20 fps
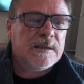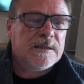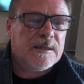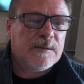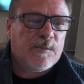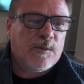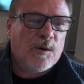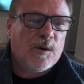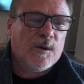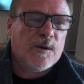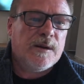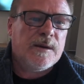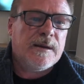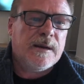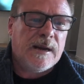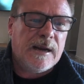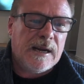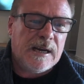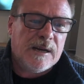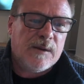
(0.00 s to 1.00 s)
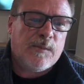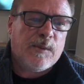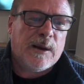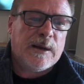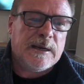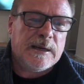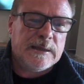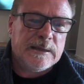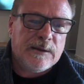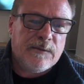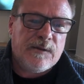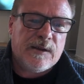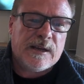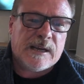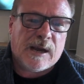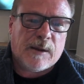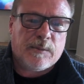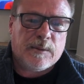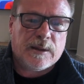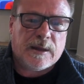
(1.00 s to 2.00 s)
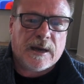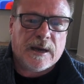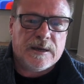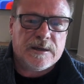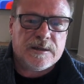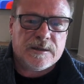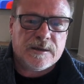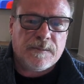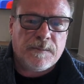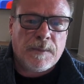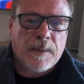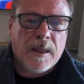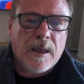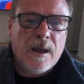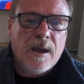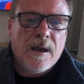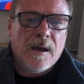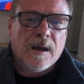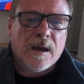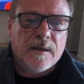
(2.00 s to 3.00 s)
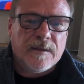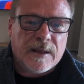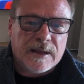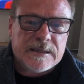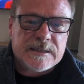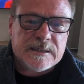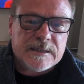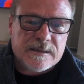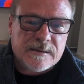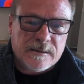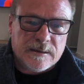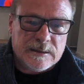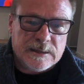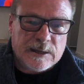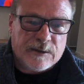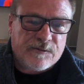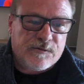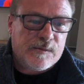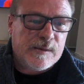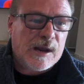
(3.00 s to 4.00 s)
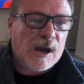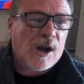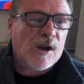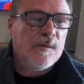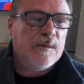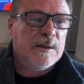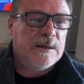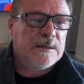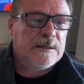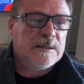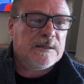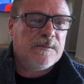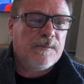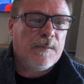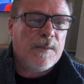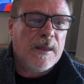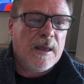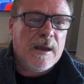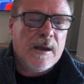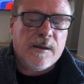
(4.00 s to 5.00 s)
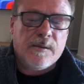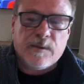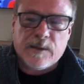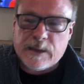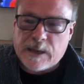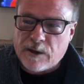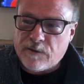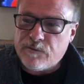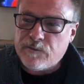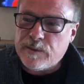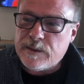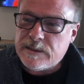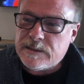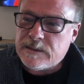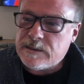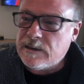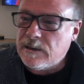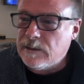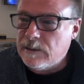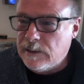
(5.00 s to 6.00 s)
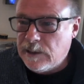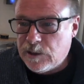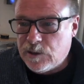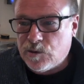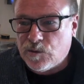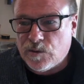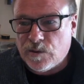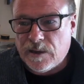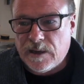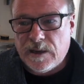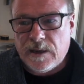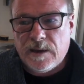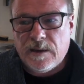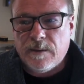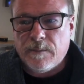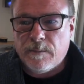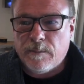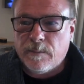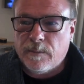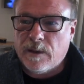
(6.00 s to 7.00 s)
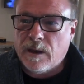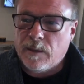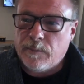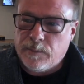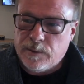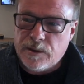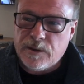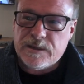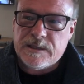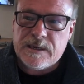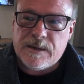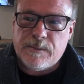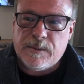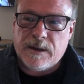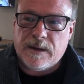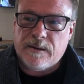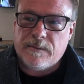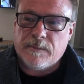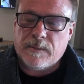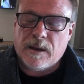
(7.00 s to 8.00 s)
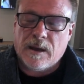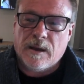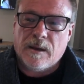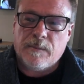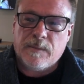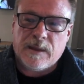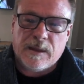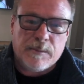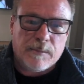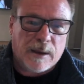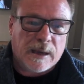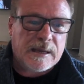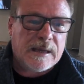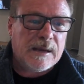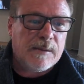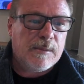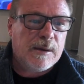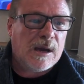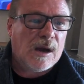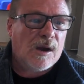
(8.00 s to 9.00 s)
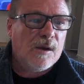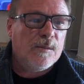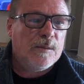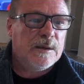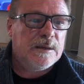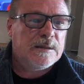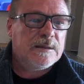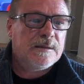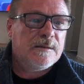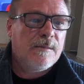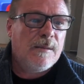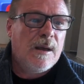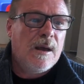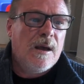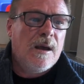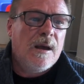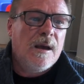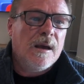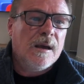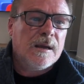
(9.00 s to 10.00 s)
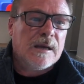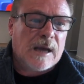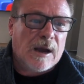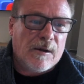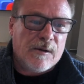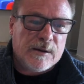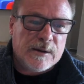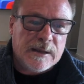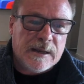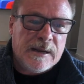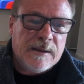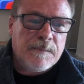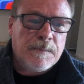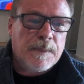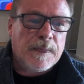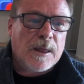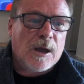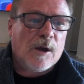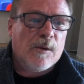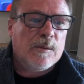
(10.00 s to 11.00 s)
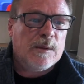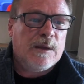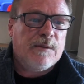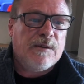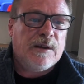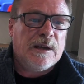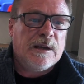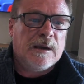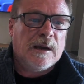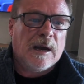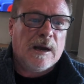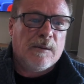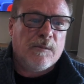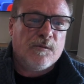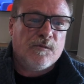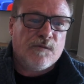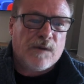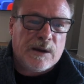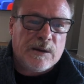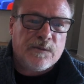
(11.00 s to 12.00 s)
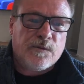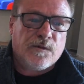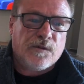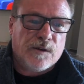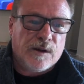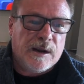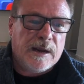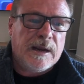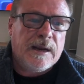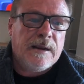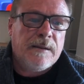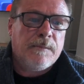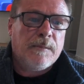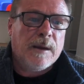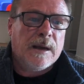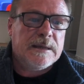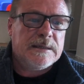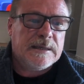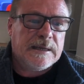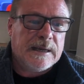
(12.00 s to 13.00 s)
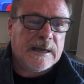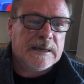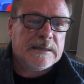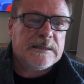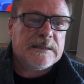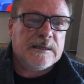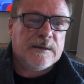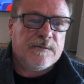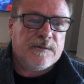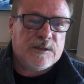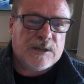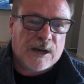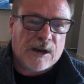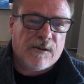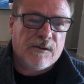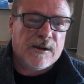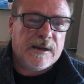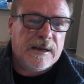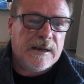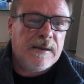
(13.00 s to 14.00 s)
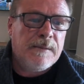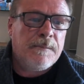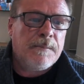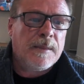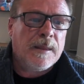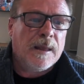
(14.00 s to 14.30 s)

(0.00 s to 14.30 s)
a supported independent living application, and that's left me homeless. The government's literally abusing me. They're making me homeless. Currently, I'm living rent-free as a guest of charity